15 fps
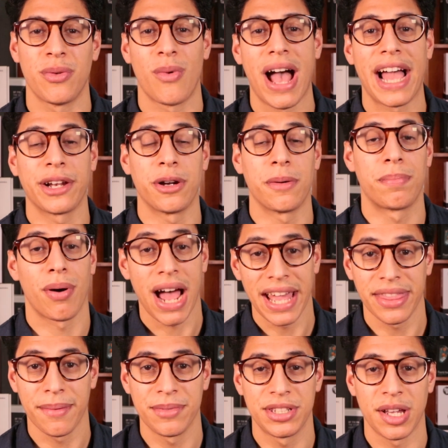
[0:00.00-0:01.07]
and Wagner
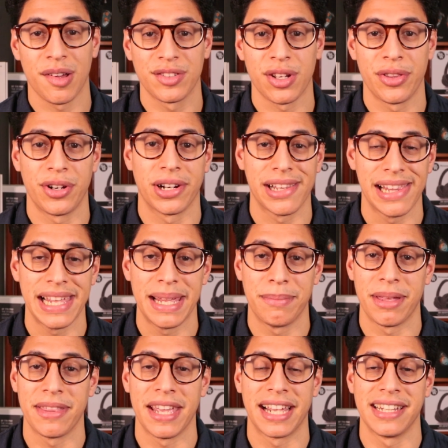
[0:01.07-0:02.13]
pride themselves on their claim
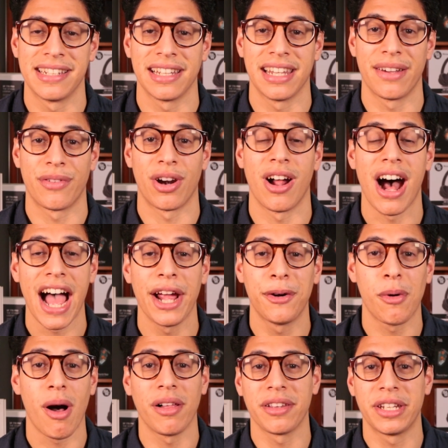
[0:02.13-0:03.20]
that they can deliver high
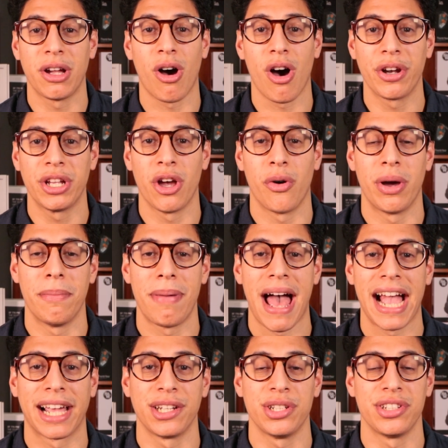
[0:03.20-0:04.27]
quality audio in
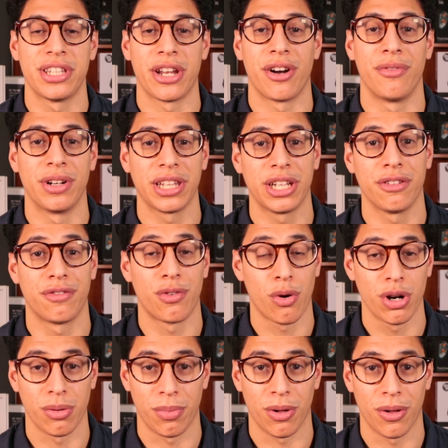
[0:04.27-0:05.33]
packages that are really
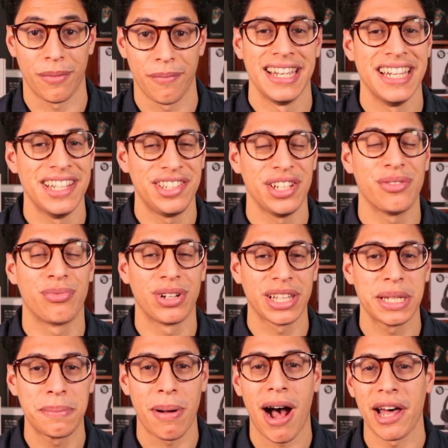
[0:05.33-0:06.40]
affordable, is it
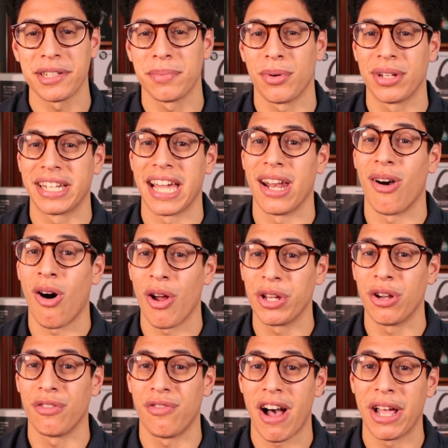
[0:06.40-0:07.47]
really possible to get
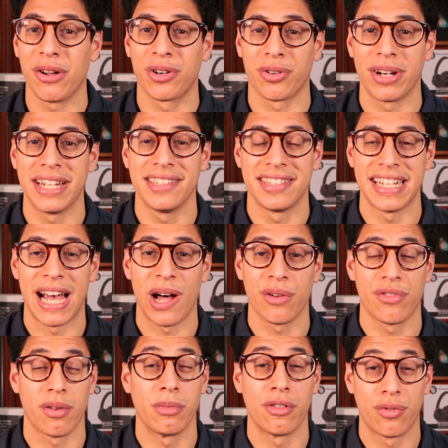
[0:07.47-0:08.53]
audiophile grade
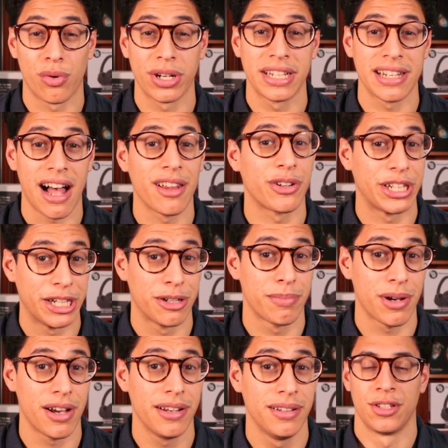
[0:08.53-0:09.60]
sound from a $40
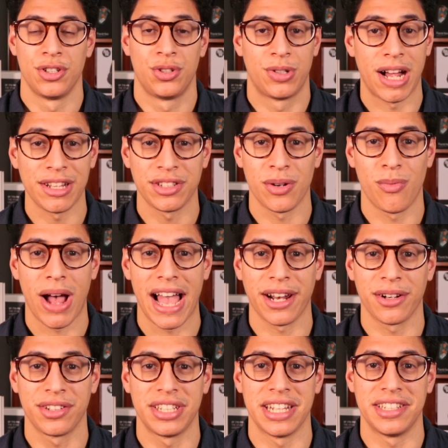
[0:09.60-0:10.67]
earbud? Strauss and
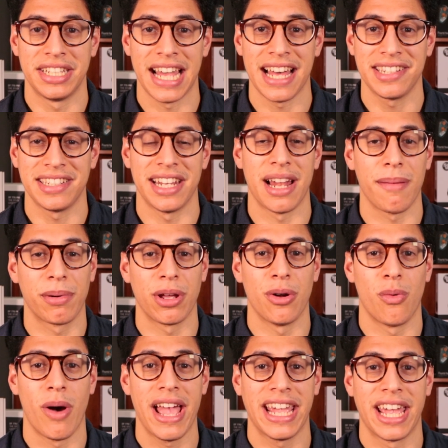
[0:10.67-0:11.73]
Wagner says yes, and I'm gonna
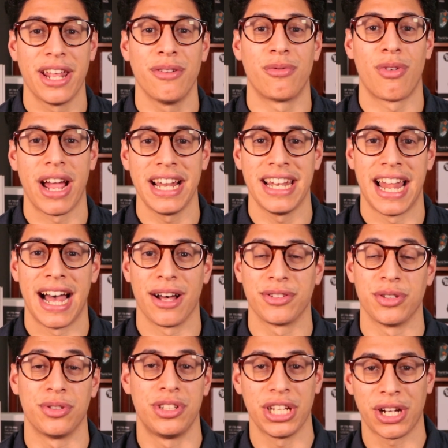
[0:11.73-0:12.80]
weigh in right now.
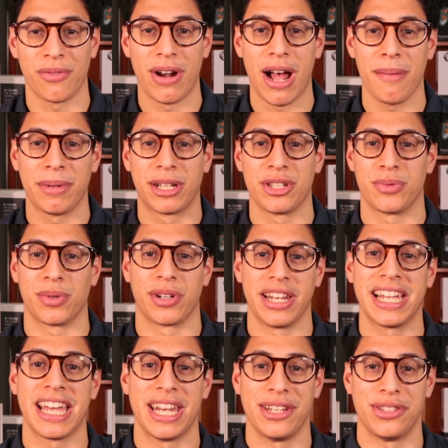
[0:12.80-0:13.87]
So stick around because we're
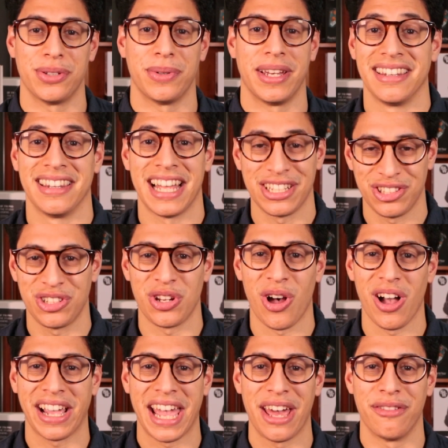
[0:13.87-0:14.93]
gonna get into it. Let's
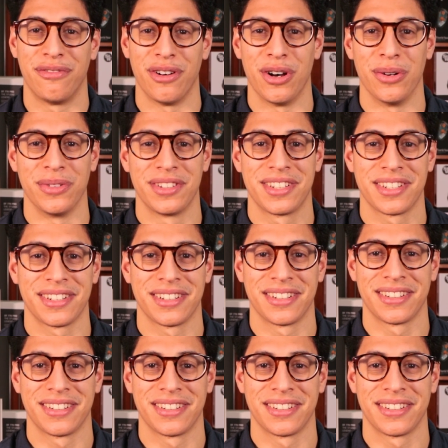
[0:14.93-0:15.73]
talk headphones.